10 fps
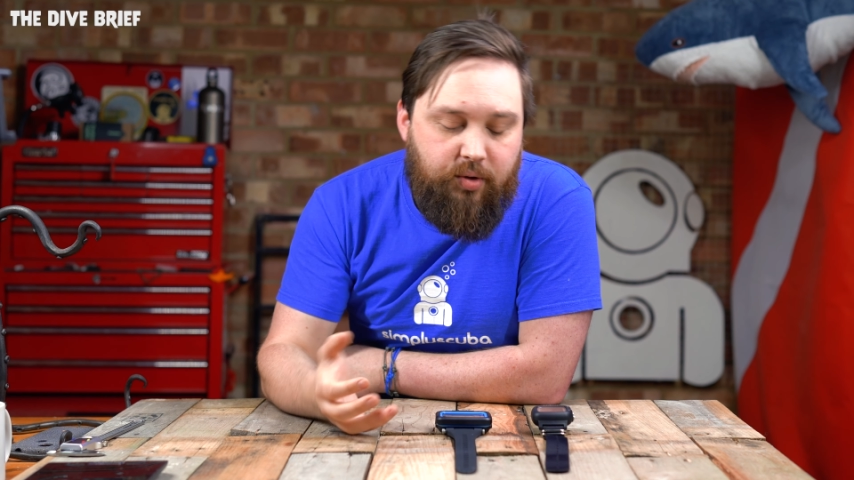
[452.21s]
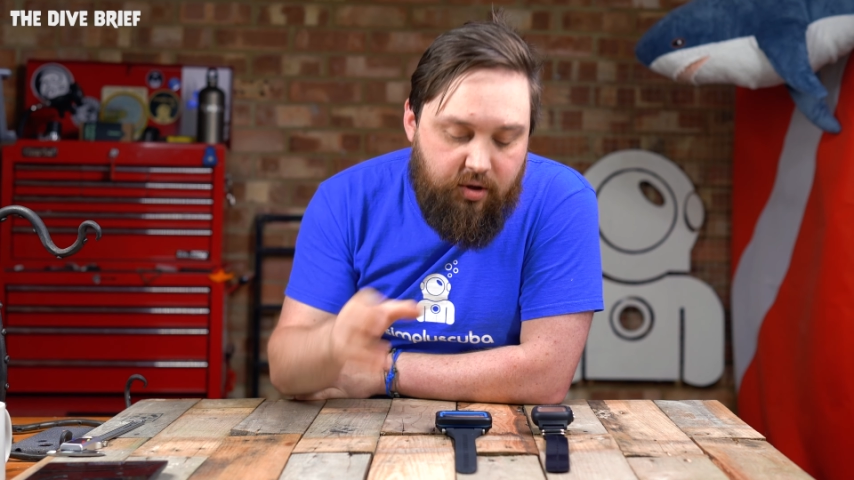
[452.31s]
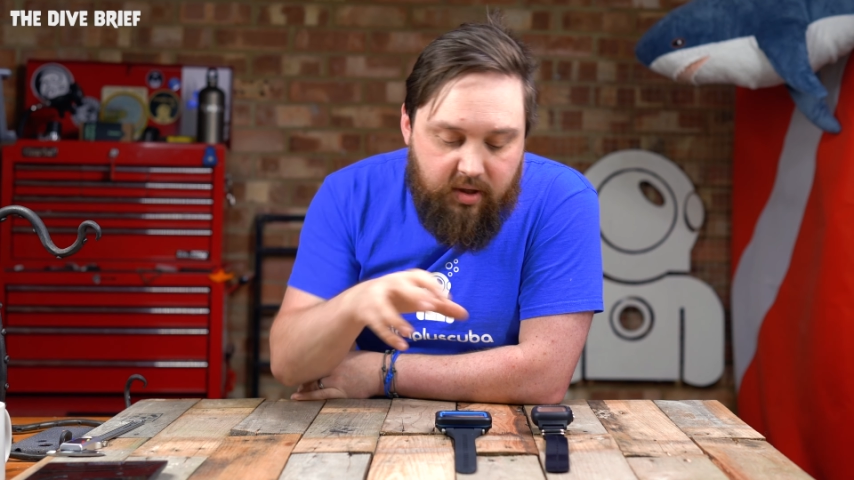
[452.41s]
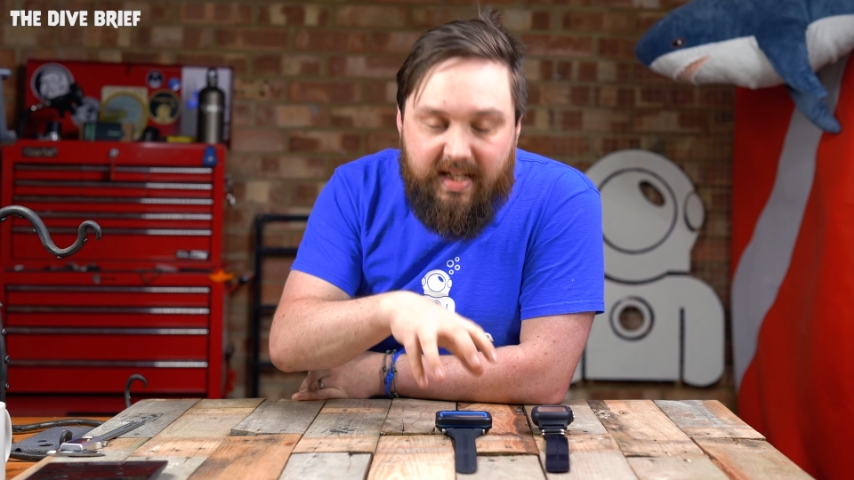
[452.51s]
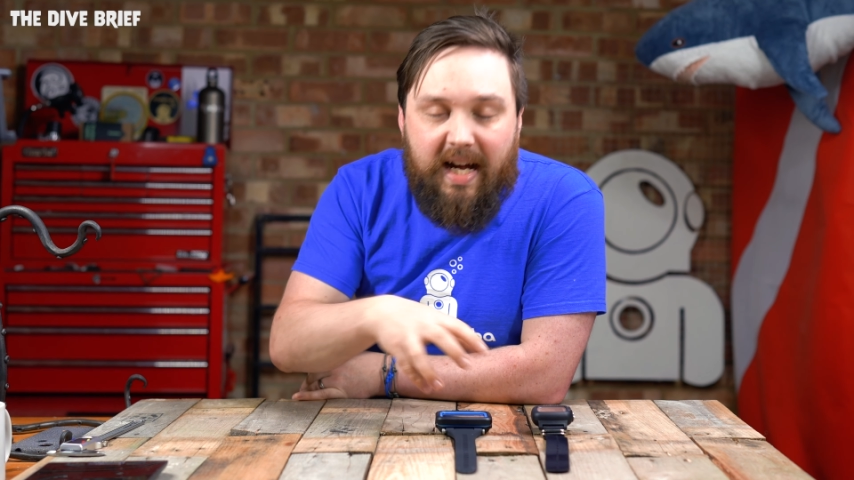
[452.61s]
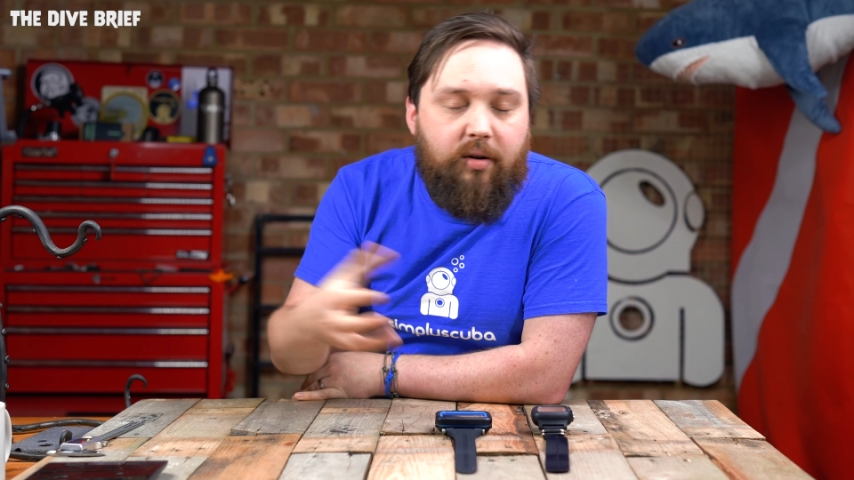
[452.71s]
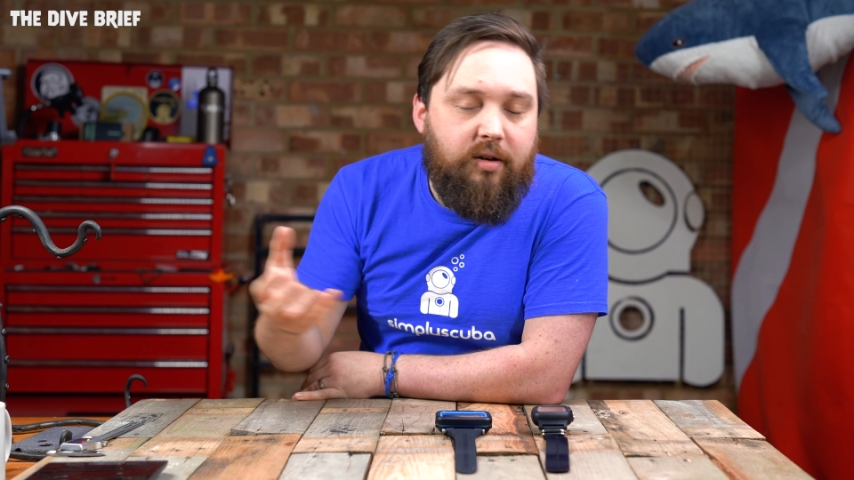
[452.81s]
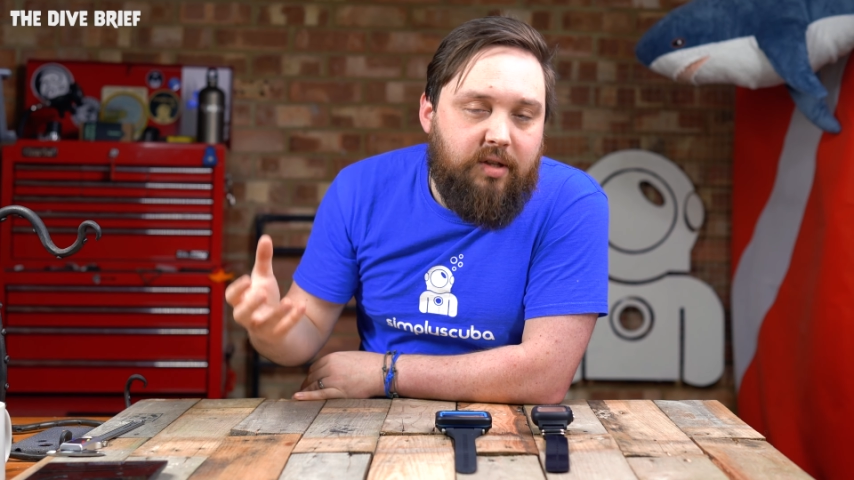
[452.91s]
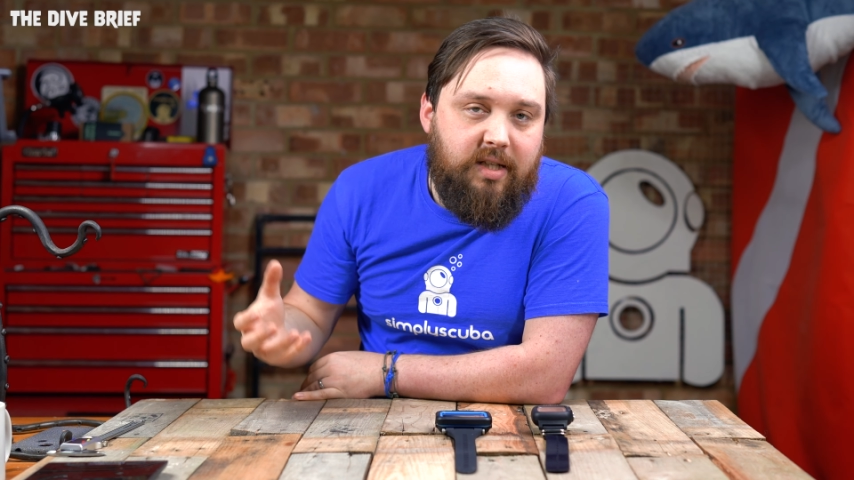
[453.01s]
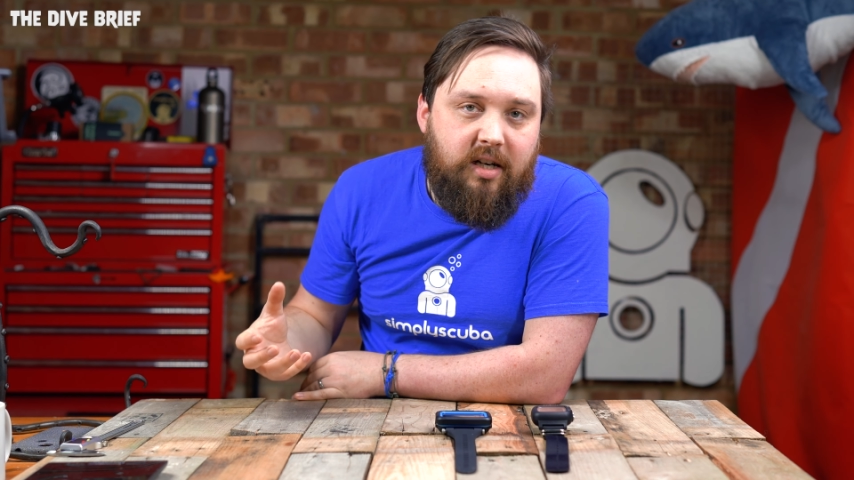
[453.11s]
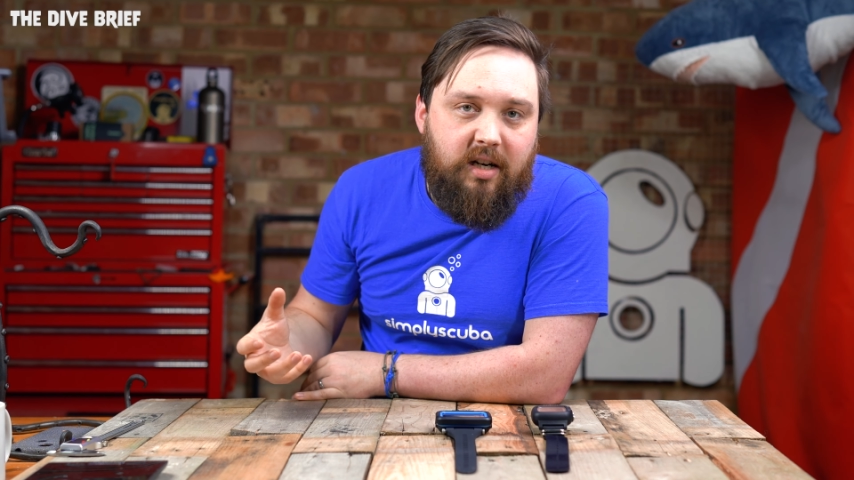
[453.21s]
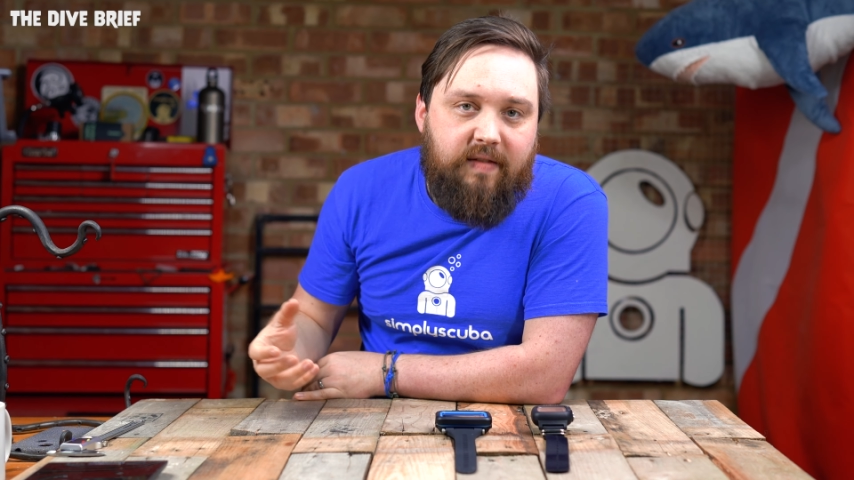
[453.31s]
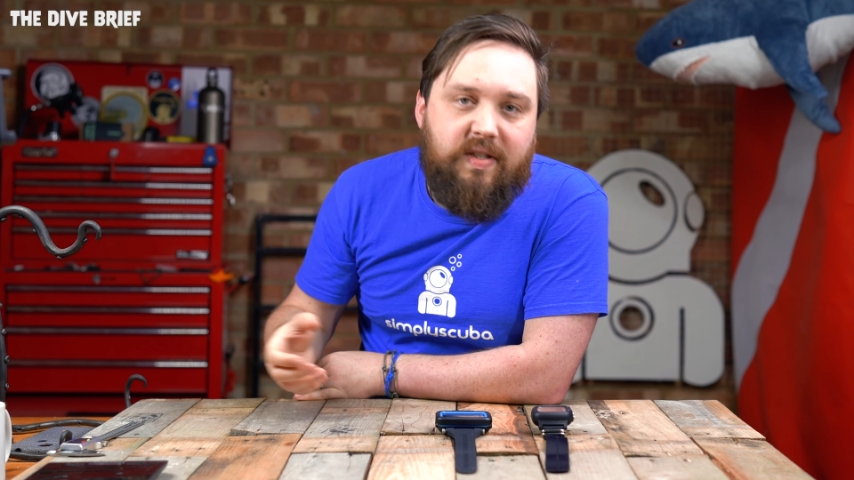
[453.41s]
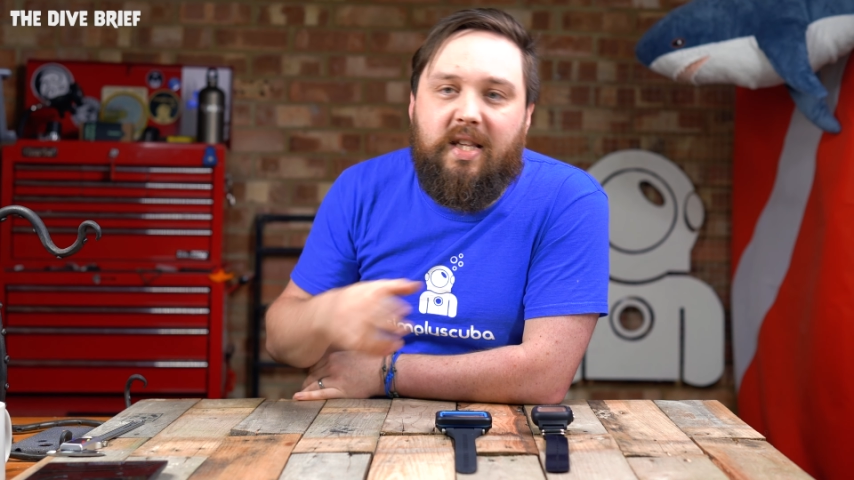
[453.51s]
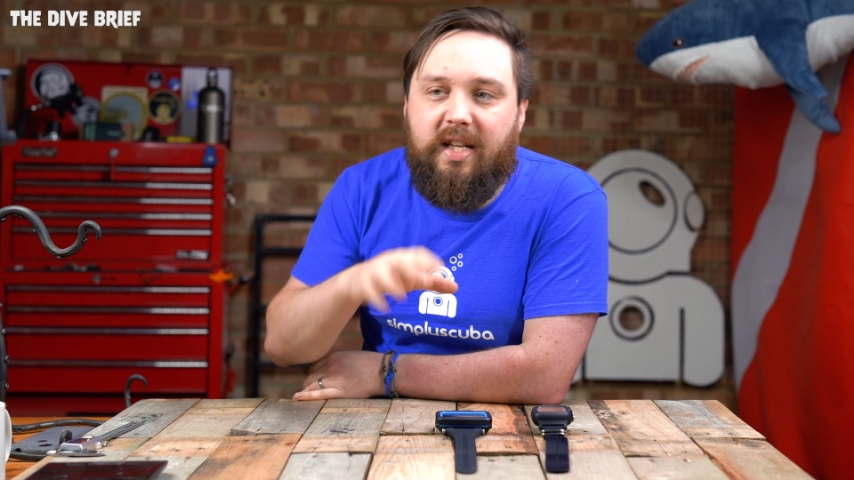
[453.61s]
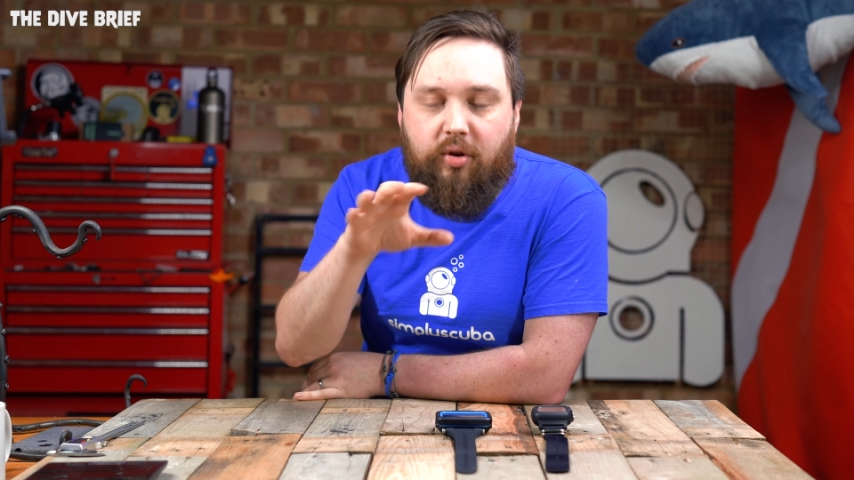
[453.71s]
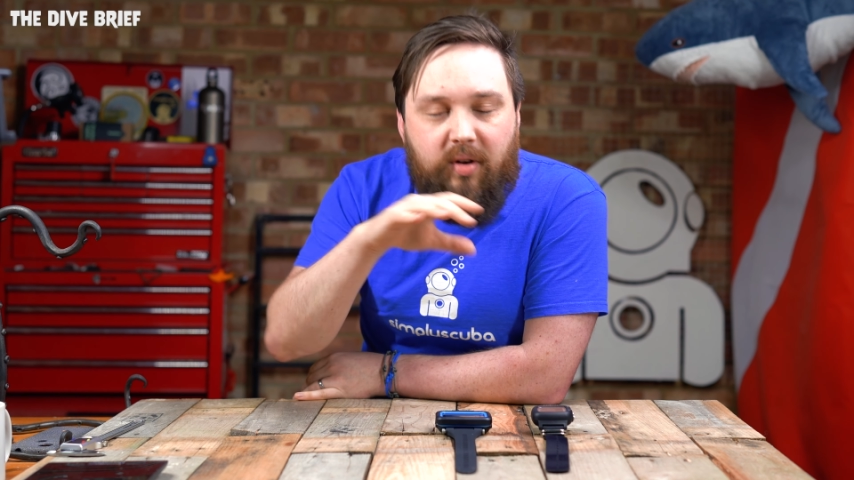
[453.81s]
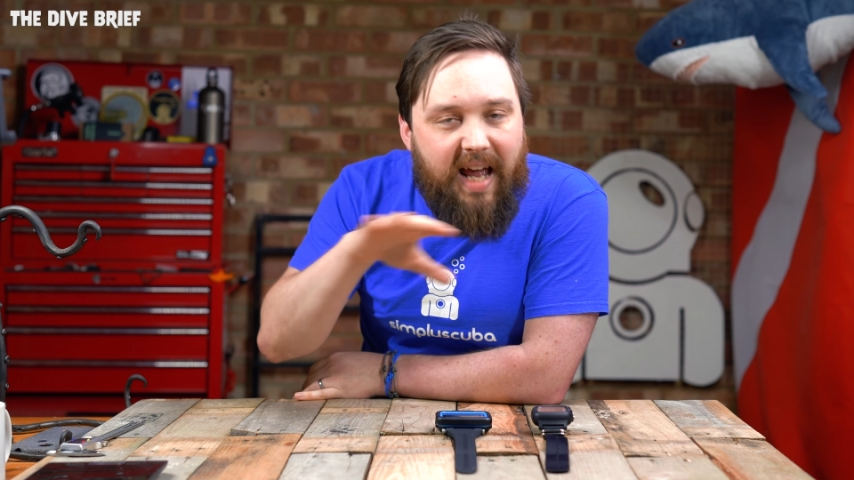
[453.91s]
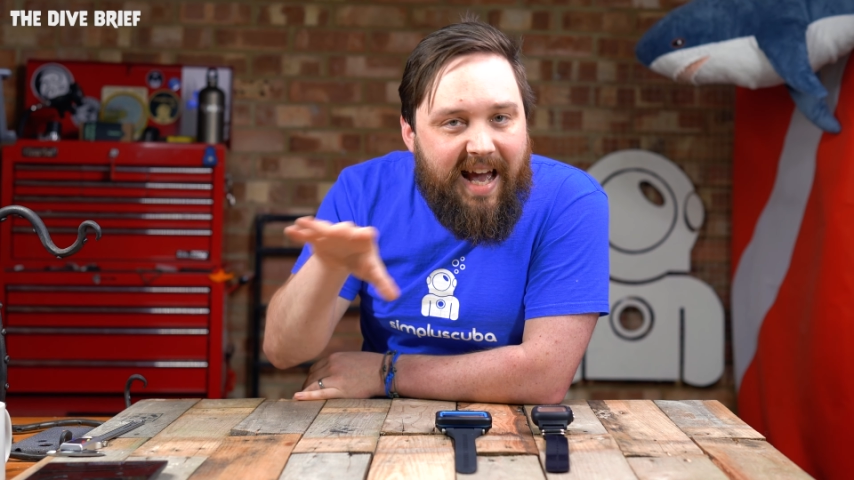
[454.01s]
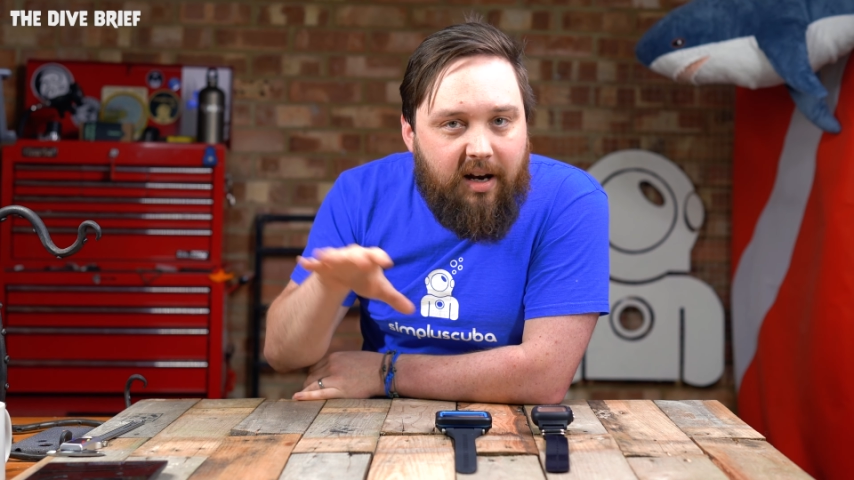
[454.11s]
You can download the dives and then you
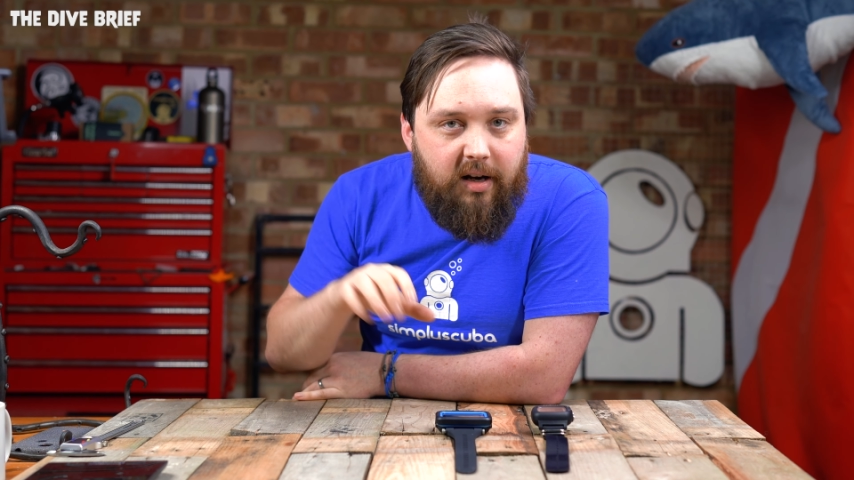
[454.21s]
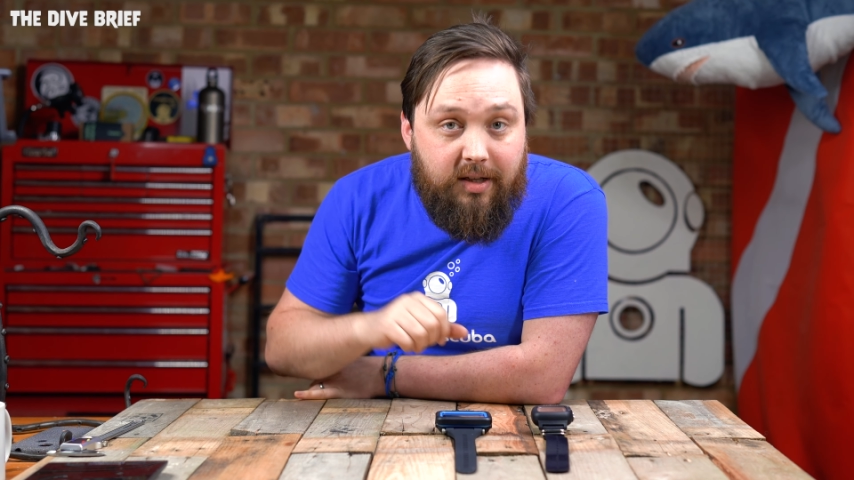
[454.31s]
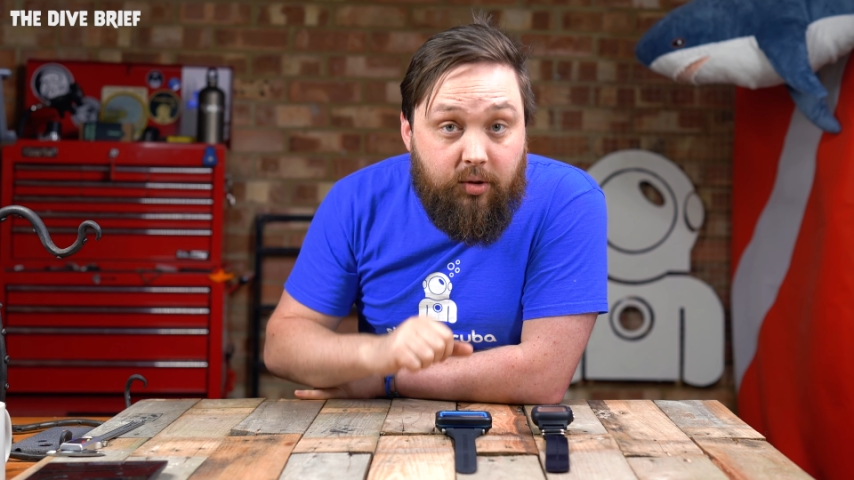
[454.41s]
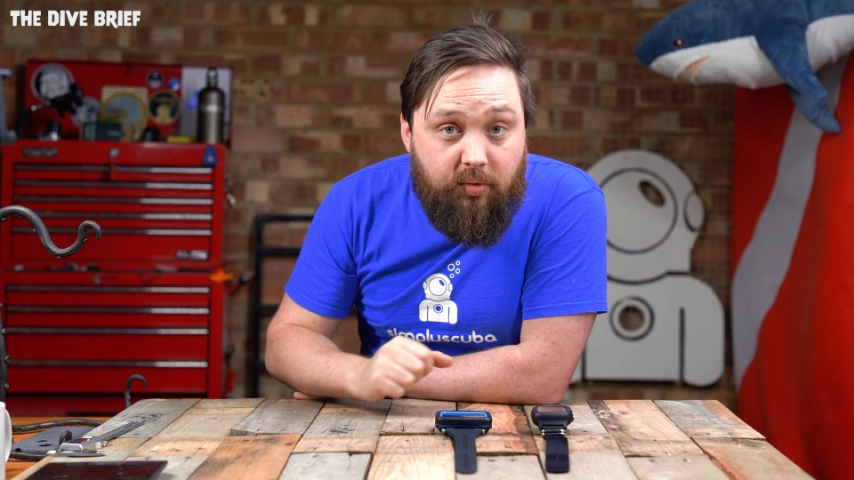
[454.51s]
can analyze